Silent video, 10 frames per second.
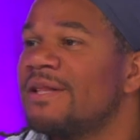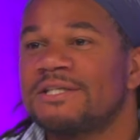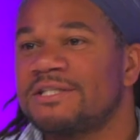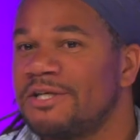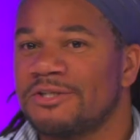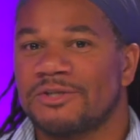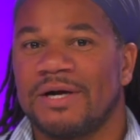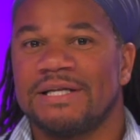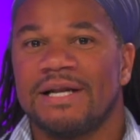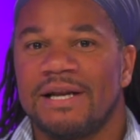Yeah. This is years ago
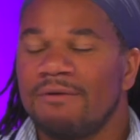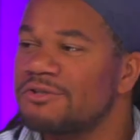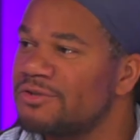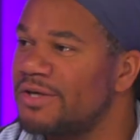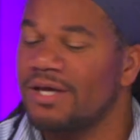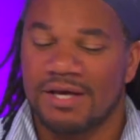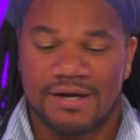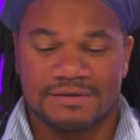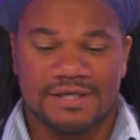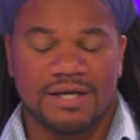I did it. I was drinking
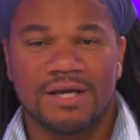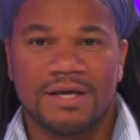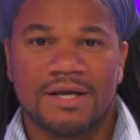and I was like,